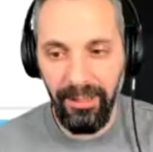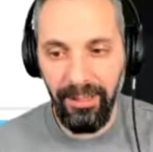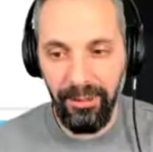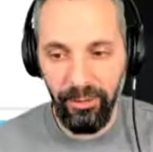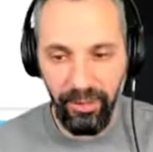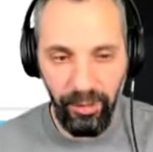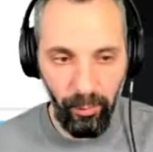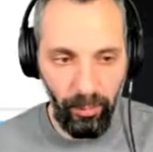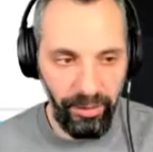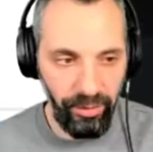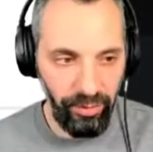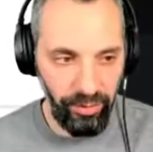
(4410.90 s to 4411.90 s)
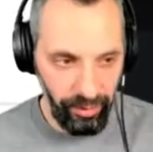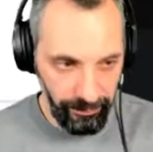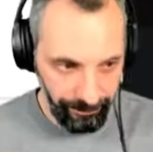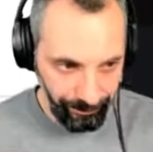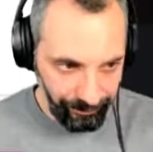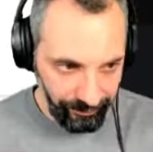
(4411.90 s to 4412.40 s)
So these questions
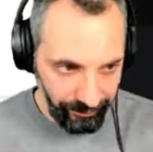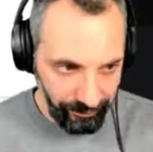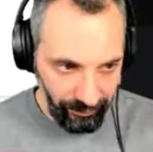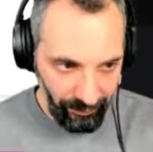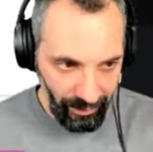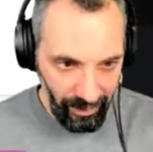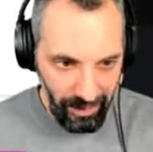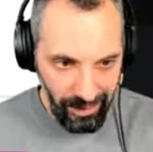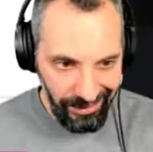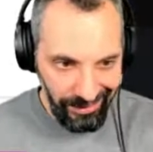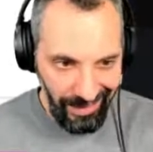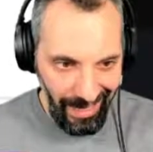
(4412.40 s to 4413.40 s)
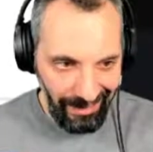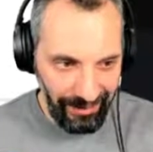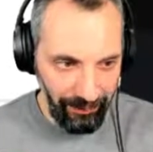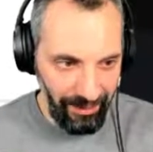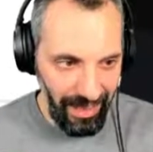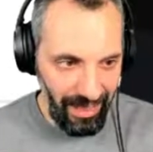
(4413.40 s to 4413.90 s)
are
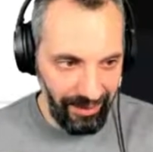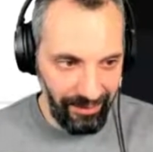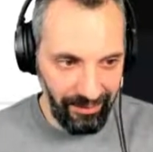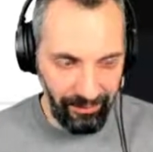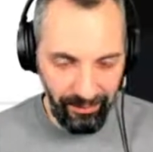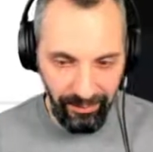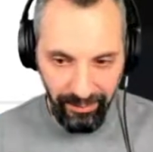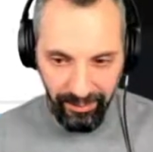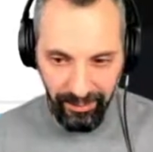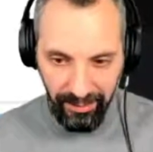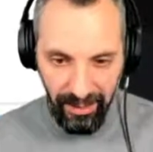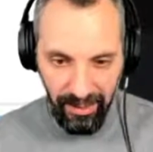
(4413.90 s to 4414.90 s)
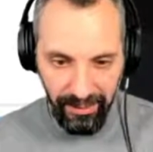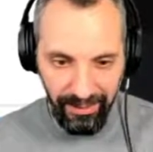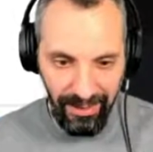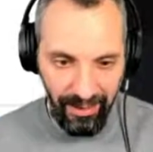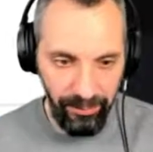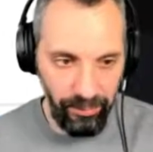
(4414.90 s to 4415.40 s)
slightly behind the current
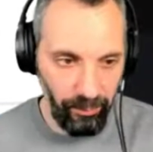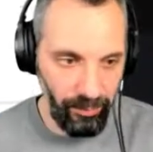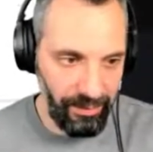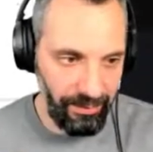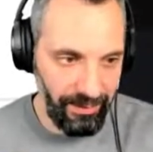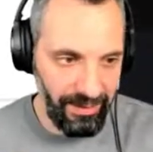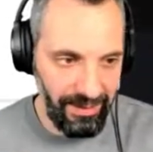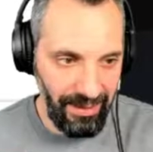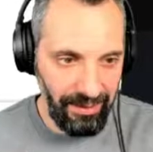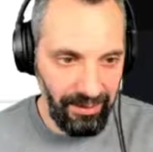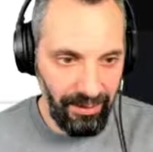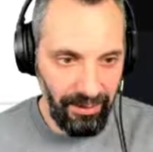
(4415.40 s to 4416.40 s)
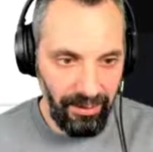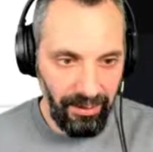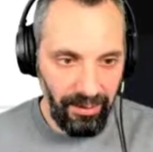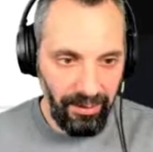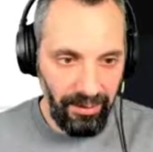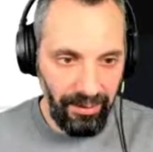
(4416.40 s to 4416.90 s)
times, which means that
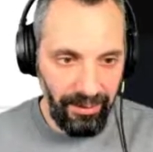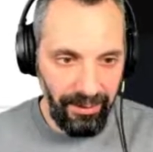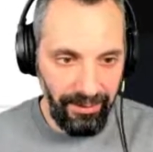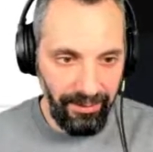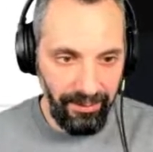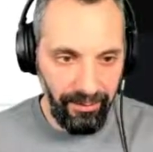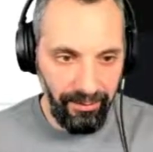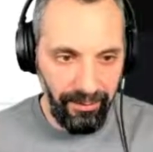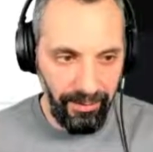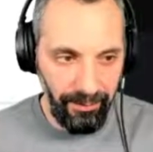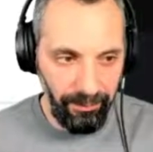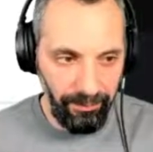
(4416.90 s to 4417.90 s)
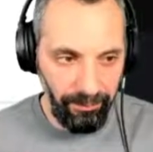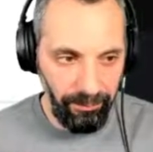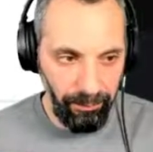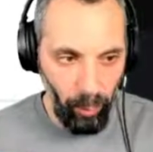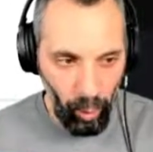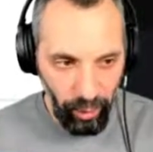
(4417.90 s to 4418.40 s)
the
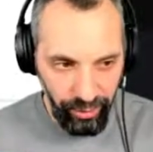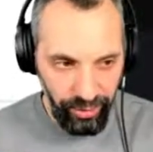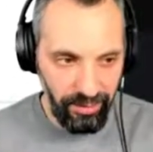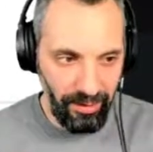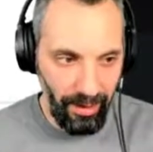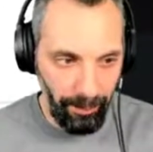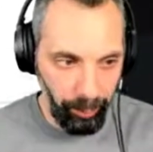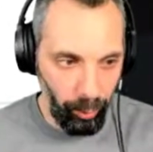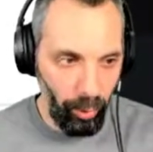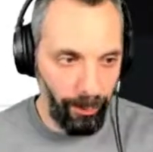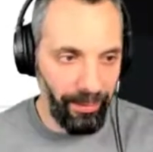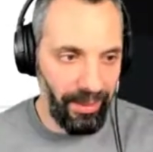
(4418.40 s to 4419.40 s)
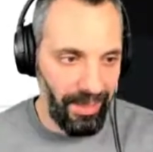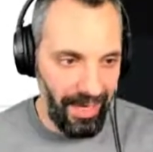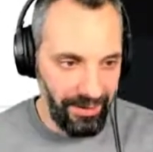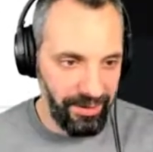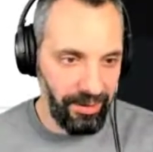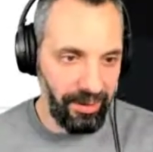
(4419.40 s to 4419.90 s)
most appropriate
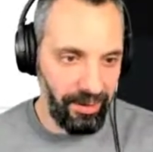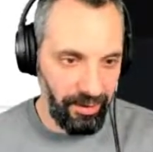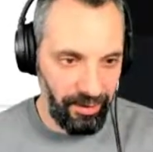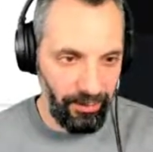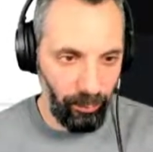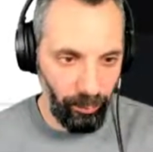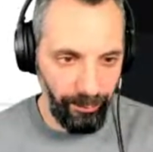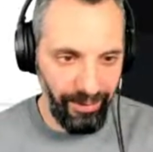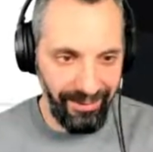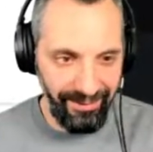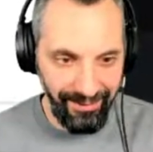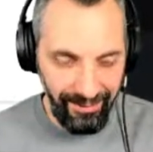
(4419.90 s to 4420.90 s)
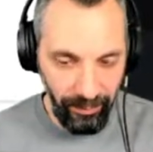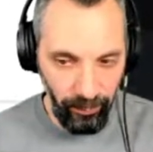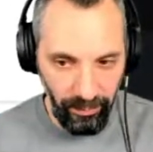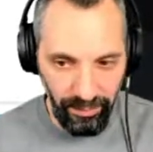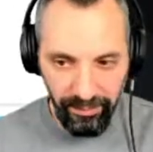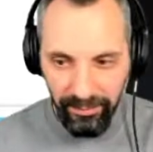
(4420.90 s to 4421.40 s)
answer here will be the third
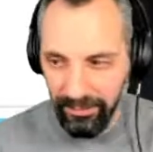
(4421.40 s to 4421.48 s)
one,